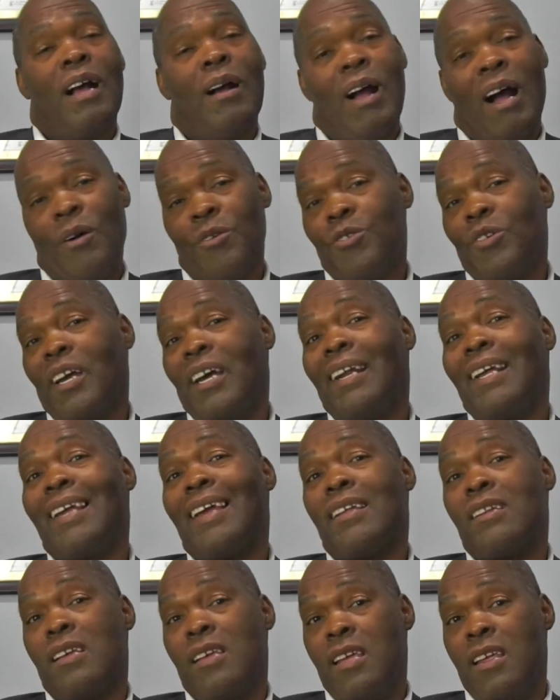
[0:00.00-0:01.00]
Are you gonna
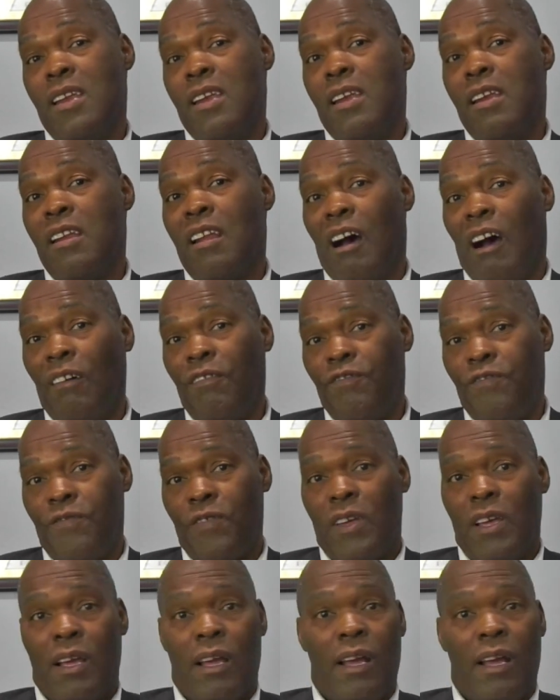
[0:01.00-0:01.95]
get enough